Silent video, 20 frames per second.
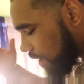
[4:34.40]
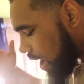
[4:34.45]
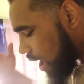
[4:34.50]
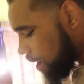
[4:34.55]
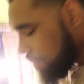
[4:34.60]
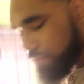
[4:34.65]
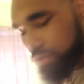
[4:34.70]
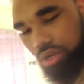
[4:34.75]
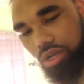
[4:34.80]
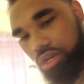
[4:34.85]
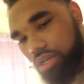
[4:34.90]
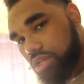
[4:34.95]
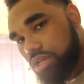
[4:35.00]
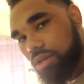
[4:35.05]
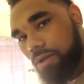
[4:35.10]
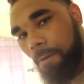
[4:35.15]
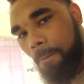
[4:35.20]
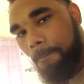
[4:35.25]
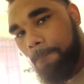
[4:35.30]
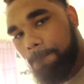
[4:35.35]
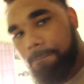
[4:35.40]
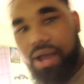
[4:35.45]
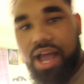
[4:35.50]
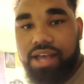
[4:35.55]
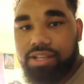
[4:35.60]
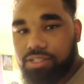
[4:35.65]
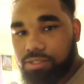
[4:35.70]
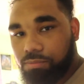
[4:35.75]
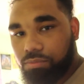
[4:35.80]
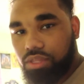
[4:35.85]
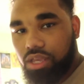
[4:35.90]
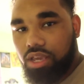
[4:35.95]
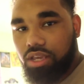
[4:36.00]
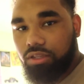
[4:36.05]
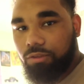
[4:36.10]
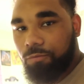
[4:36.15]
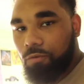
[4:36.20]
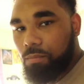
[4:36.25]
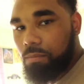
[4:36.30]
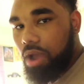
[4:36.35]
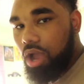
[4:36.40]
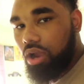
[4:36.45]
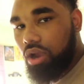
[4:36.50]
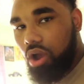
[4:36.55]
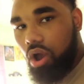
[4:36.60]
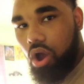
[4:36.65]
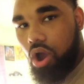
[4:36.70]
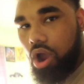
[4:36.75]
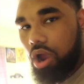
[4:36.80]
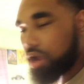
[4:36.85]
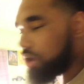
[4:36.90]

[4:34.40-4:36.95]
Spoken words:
I'm gonna buy some things for my car,